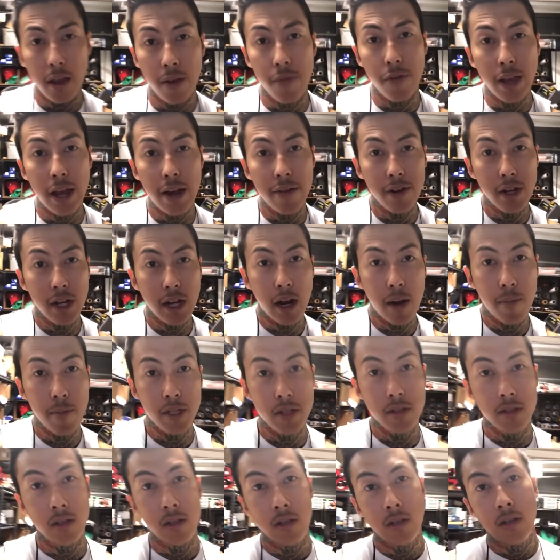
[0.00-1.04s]
If you have any
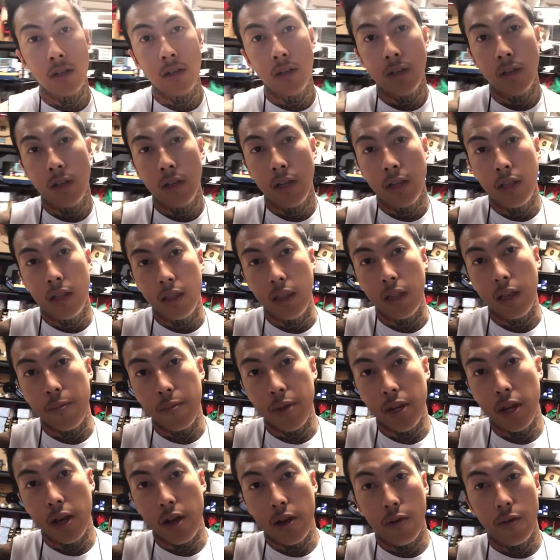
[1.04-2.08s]
comments, let
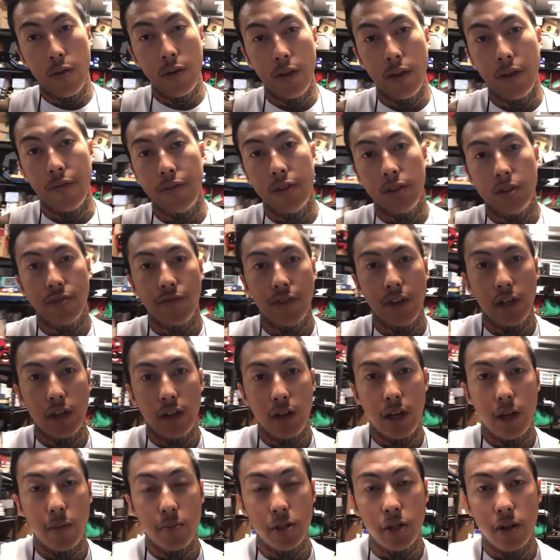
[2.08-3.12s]
me know if this
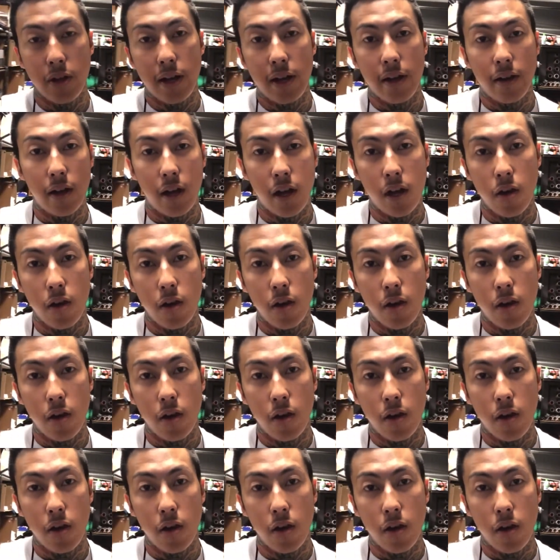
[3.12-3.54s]
video helped you out.